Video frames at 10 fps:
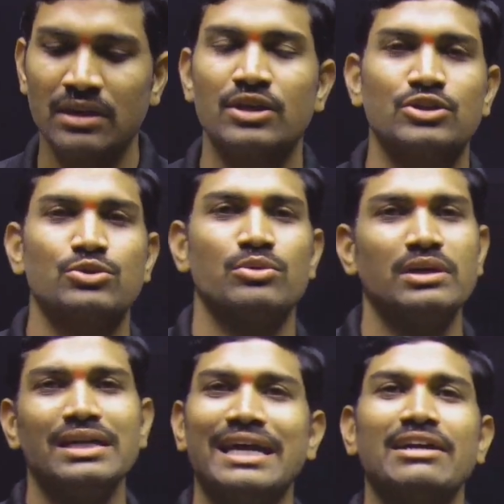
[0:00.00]

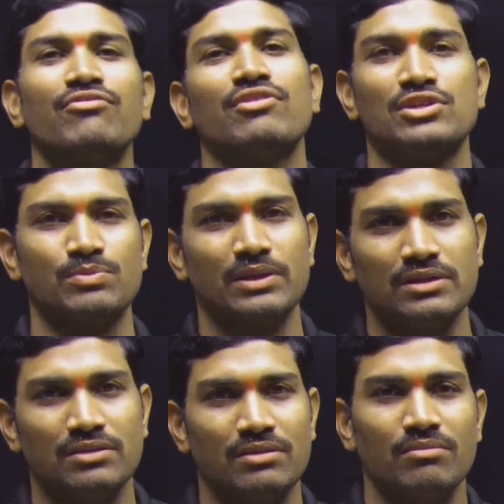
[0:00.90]
sugar and phosphate
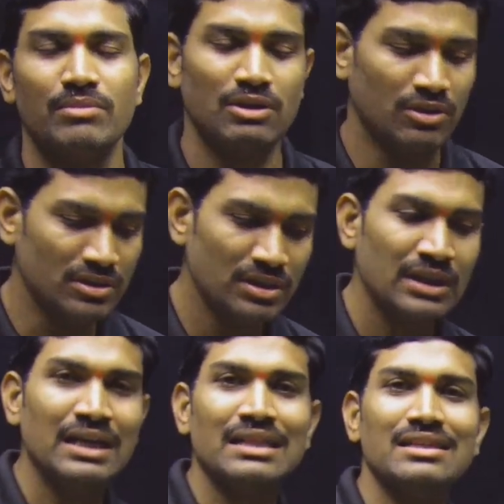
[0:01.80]
because
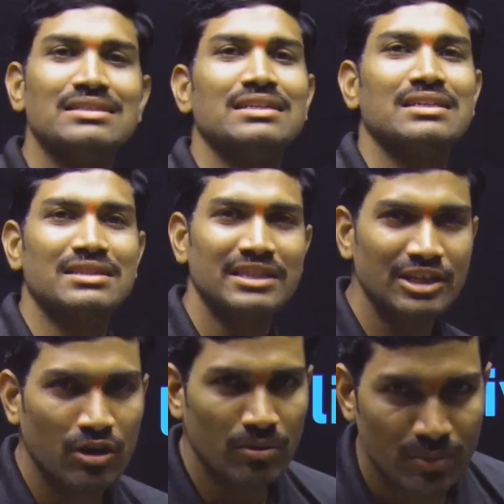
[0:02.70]
these are the three
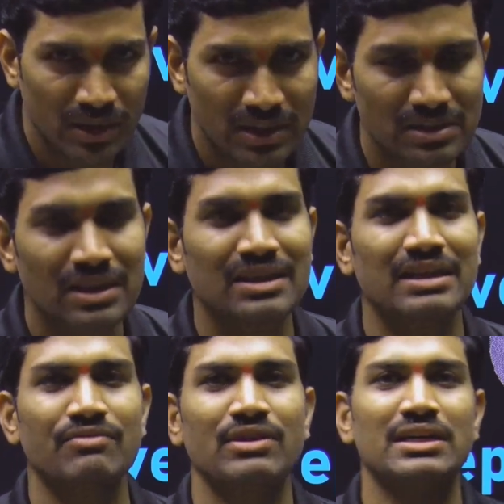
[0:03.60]
components
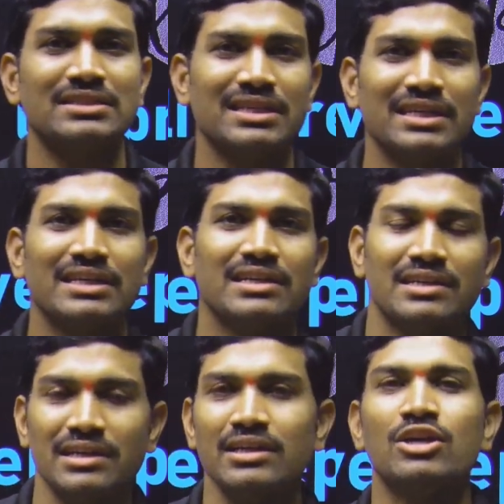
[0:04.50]
that we are studying
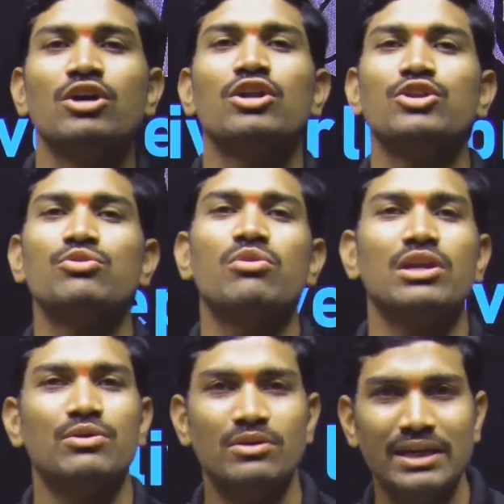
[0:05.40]
under
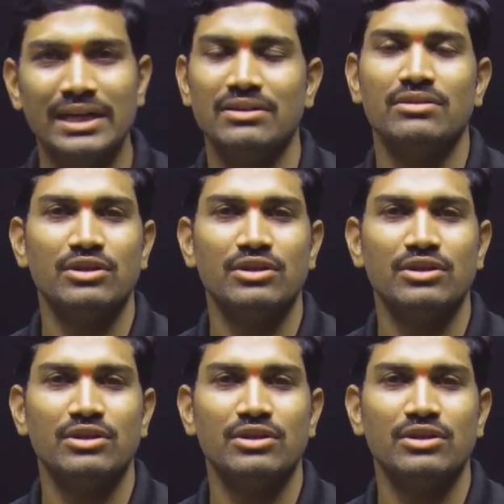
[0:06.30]
nucleotide.